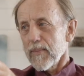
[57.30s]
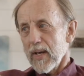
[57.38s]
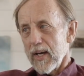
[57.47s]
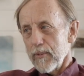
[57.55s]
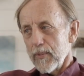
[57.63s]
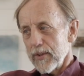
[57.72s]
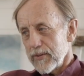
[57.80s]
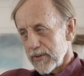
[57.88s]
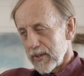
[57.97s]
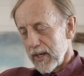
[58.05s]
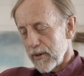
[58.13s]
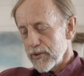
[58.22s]
I went to
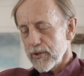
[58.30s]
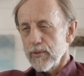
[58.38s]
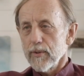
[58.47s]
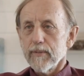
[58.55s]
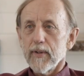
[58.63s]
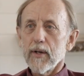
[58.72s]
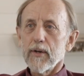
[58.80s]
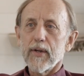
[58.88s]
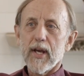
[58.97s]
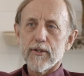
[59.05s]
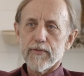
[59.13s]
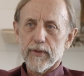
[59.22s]
the Harris School of Art in
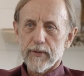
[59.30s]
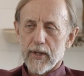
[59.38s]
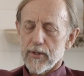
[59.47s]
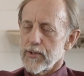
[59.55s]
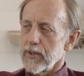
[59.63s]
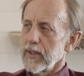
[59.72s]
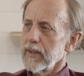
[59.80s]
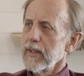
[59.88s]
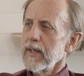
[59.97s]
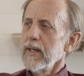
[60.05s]
Nashville, Tennessee.